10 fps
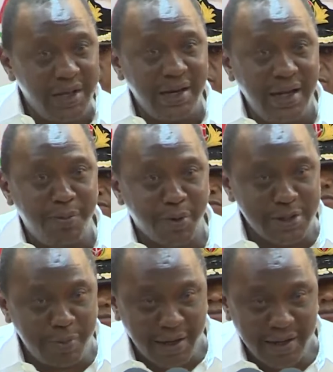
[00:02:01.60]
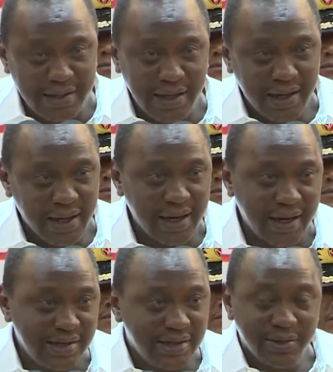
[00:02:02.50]
can get prosperity in our
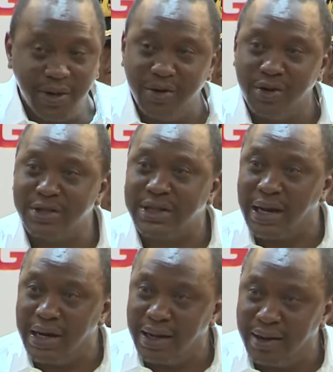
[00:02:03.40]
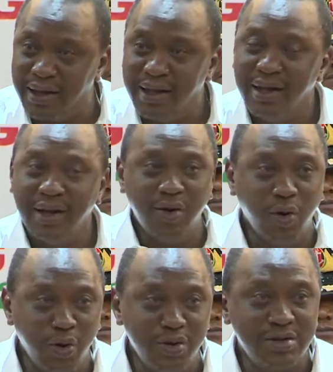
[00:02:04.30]
country. We are not signing
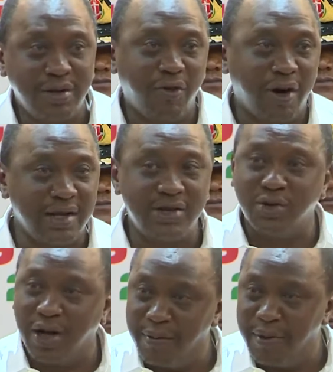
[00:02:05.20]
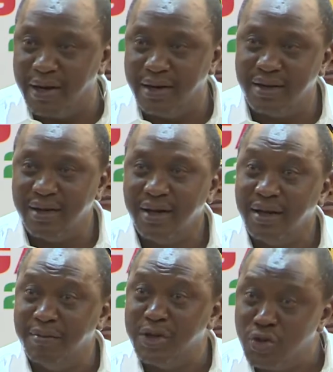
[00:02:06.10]
loans for us to come and
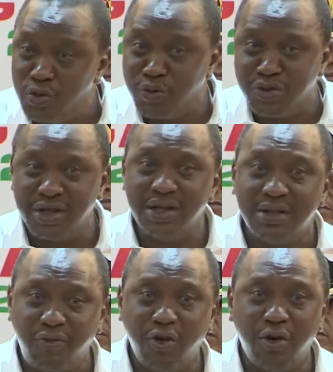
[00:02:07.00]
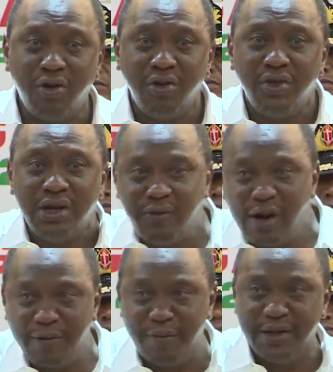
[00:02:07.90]
misuse. It is for the
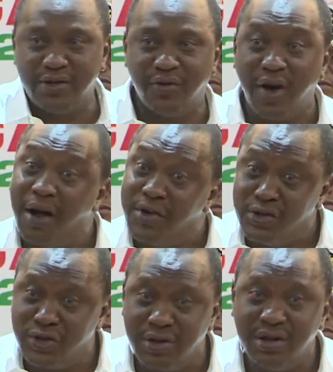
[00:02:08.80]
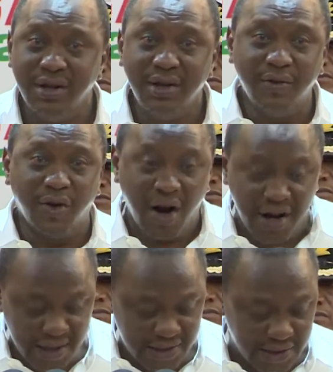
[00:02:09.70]
development of our region, for our
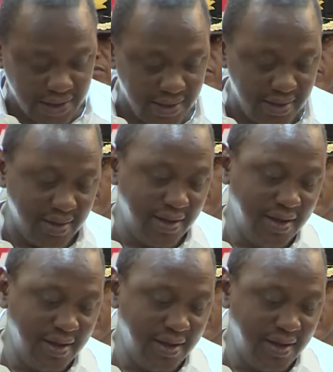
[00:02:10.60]
nations.